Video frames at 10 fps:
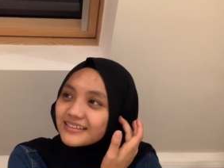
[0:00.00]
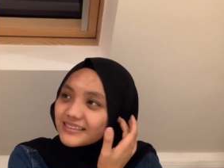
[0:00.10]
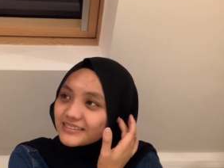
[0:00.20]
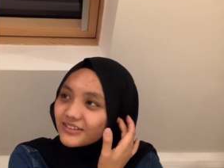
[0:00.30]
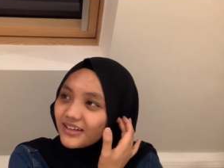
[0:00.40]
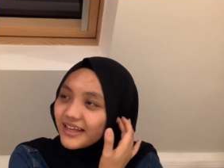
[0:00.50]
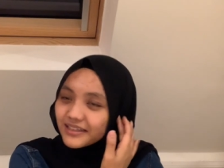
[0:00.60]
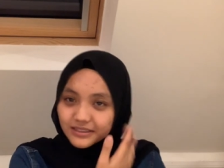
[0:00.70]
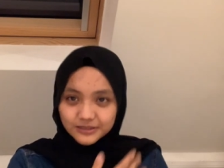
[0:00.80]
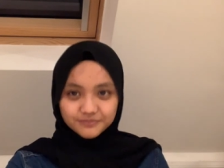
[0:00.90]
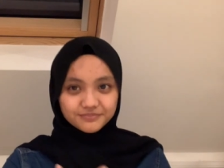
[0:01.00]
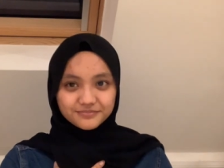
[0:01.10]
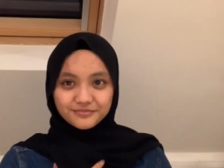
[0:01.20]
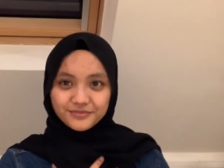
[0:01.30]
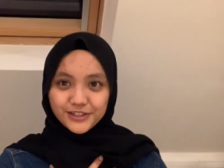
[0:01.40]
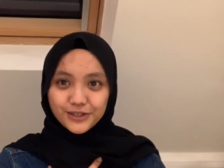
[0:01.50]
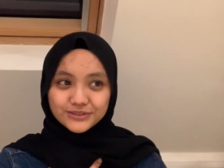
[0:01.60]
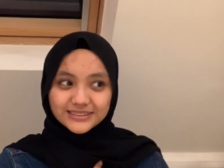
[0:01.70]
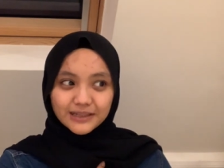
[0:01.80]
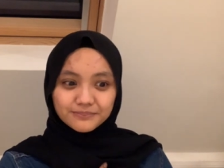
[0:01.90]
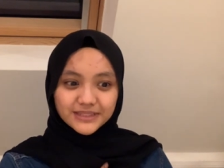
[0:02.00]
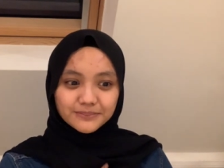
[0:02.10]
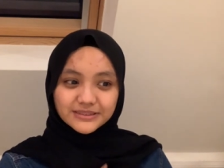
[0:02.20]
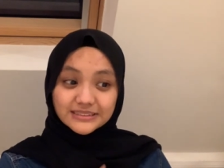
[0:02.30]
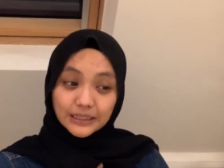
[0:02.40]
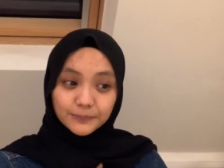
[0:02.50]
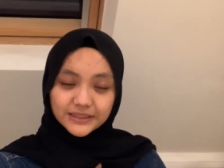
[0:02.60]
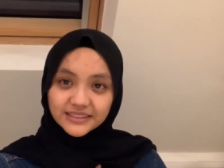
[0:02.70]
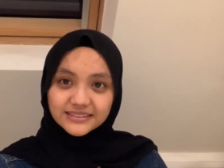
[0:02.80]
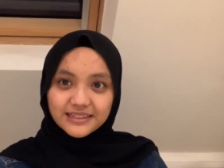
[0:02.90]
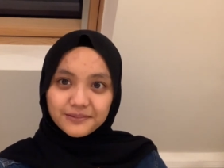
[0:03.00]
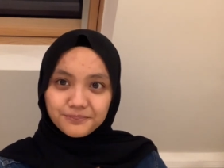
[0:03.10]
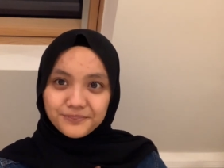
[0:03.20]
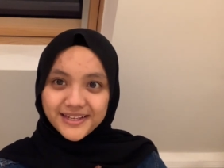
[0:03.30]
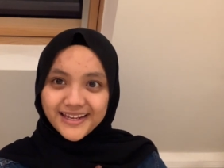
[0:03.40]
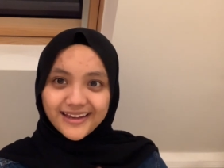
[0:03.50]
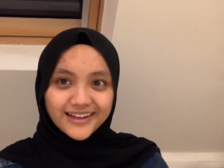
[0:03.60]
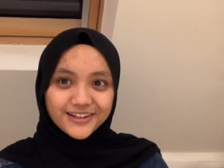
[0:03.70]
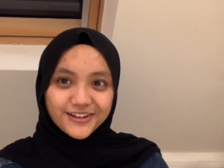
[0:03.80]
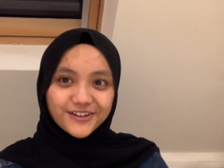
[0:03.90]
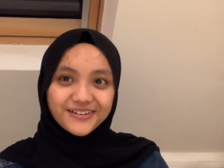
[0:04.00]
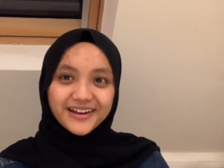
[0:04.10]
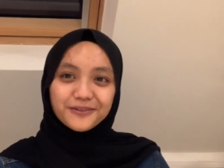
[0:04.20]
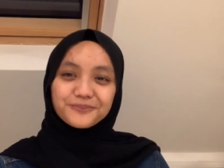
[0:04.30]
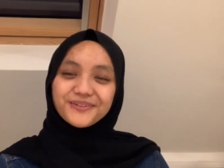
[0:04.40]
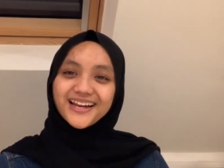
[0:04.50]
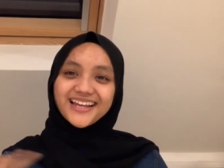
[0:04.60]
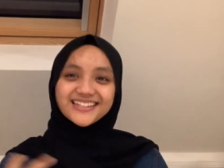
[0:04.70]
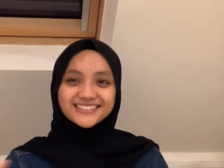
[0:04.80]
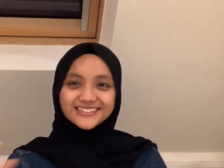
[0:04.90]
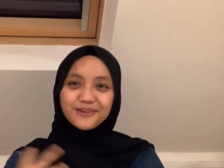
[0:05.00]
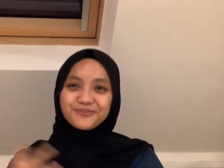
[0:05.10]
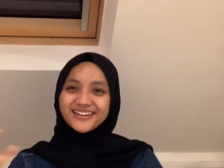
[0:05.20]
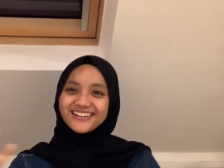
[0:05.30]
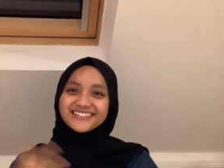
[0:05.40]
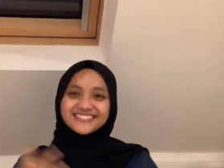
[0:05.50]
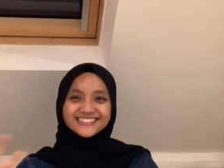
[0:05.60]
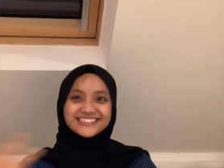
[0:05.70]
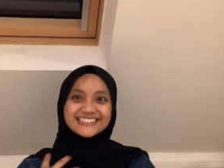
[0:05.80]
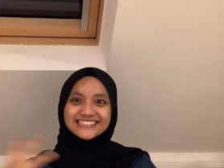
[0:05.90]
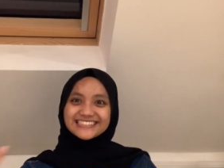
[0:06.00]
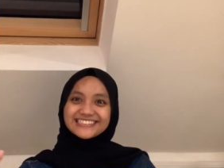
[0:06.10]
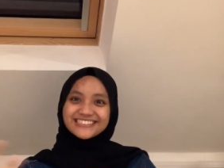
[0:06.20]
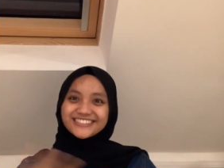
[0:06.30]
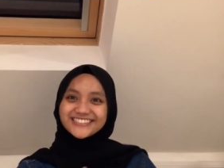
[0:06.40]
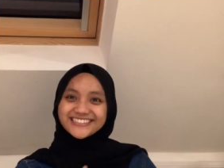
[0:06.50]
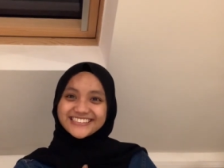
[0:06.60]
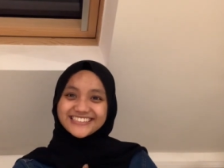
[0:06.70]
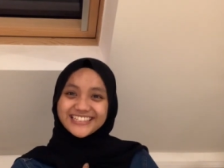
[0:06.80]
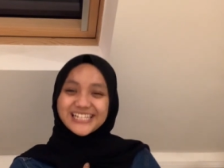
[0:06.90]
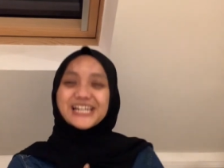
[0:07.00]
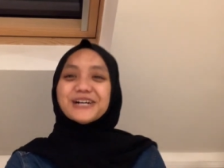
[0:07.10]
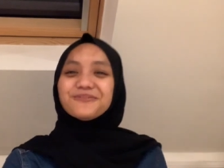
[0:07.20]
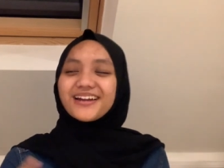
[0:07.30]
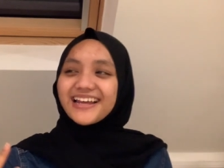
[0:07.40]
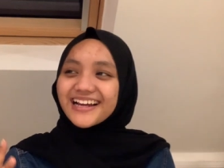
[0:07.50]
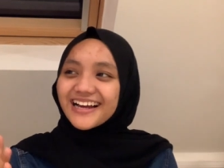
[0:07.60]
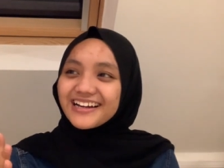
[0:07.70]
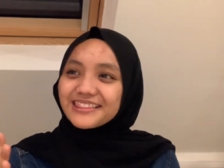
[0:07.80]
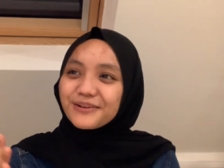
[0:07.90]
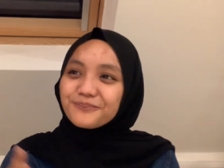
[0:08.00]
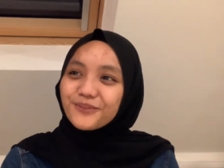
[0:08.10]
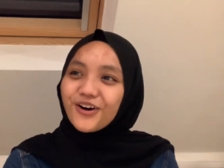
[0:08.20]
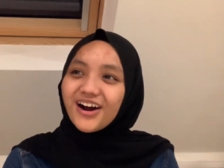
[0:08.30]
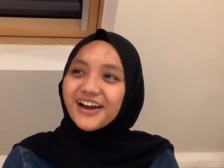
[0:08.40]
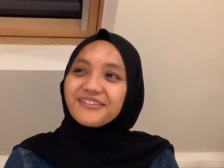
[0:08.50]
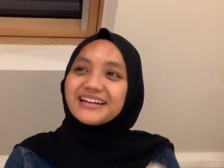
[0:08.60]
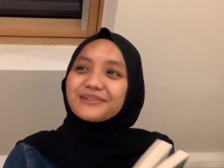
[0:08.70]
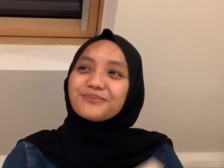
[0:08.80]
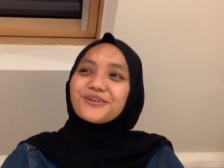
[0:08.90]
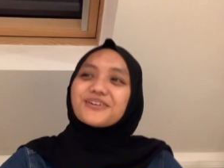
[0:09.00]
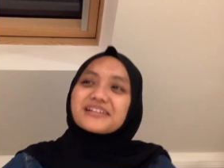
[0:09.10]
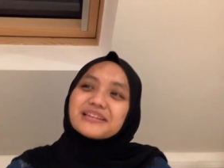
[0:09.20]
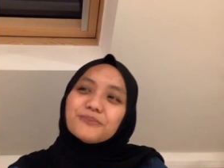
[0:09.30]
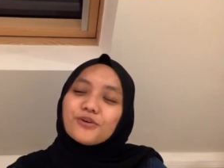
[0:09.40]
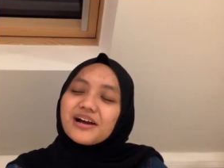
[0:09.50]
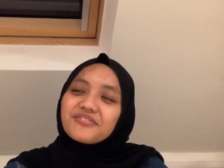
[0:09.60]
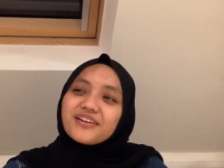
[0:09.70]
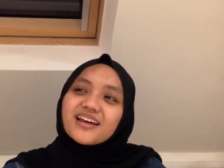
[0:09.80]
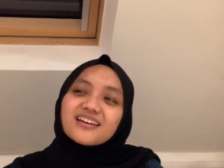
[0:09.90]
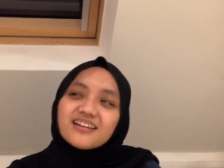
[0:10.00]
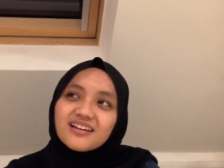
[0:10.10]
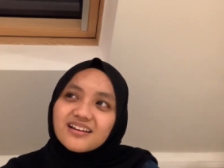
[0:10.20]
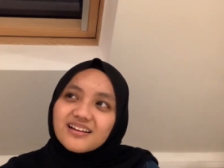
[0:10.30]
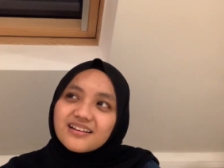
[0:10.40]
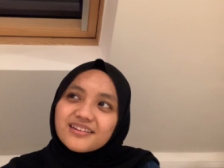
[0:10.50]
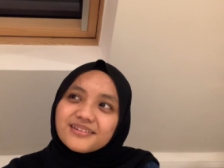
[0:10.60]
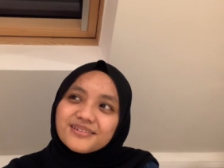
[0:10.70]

it's not like you know, sometimes stubbornness can be endearing, but his stubbornness is just annoying. But like, the more I read the book, the more I feel like you